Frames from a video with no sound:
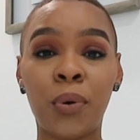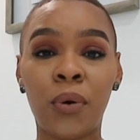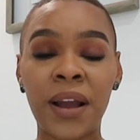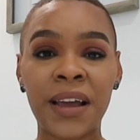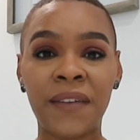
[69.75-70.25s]

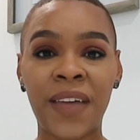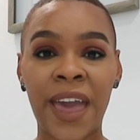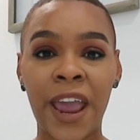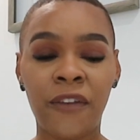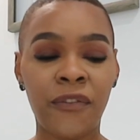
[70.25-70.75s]
point of the
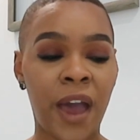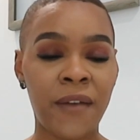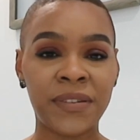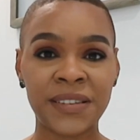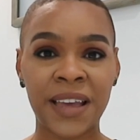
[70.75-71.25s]
hair. If you
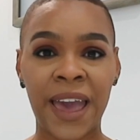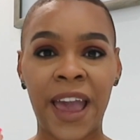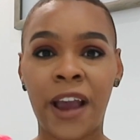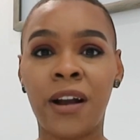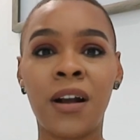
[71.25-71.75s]
ever see a
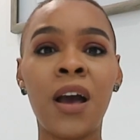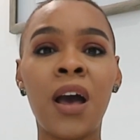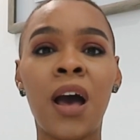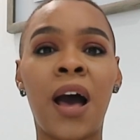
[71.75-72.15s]
hair